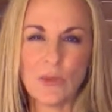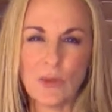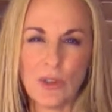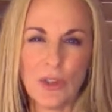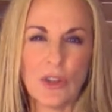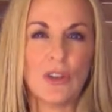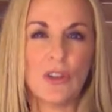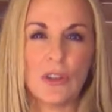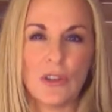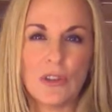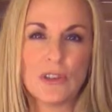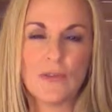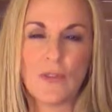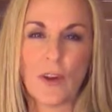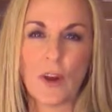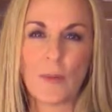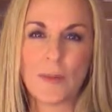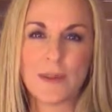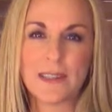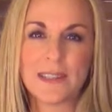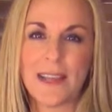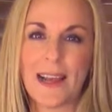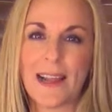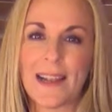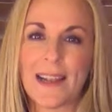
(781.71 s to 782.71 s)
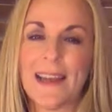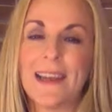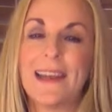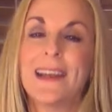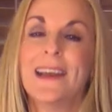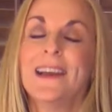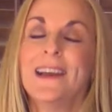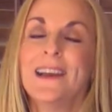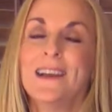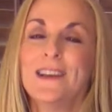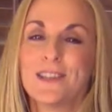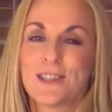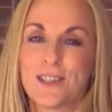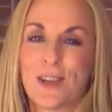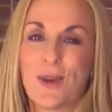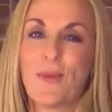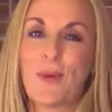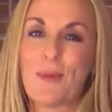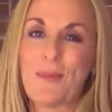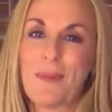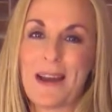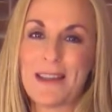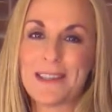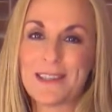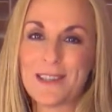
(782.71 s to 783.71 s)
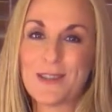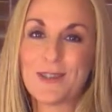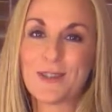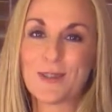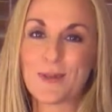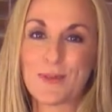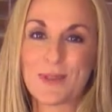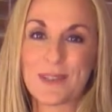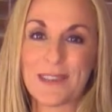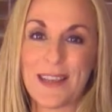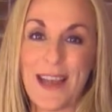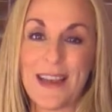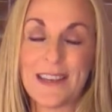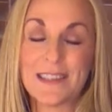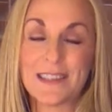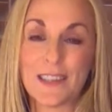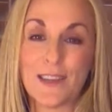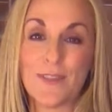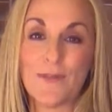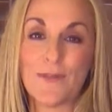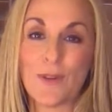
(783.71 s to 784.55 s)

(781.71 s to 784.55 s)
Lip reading: when you use vermicelli. So when my sister was asking